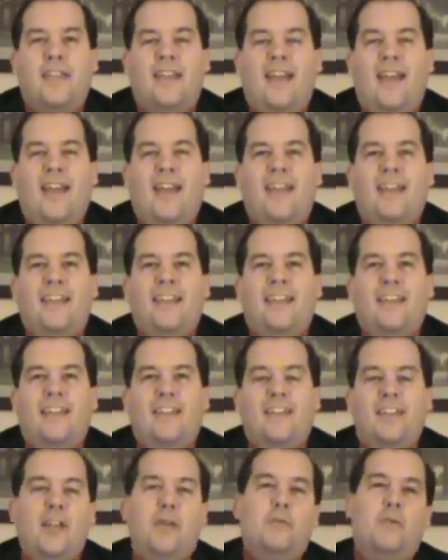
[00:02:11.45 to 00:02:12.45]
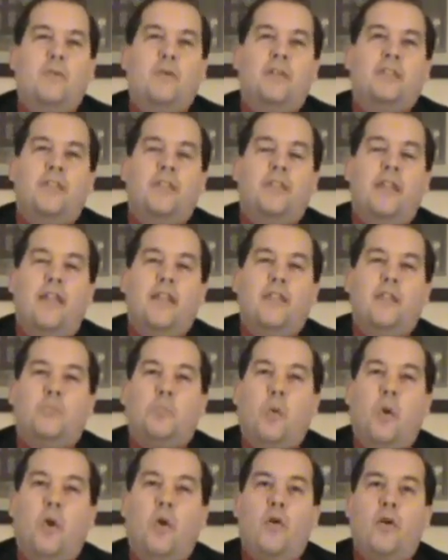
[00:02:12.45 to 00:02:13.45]
And uh, tell me what you think of the
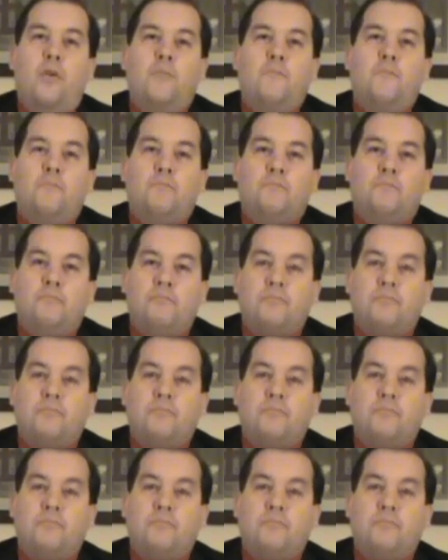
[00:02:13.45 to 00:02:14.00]
program.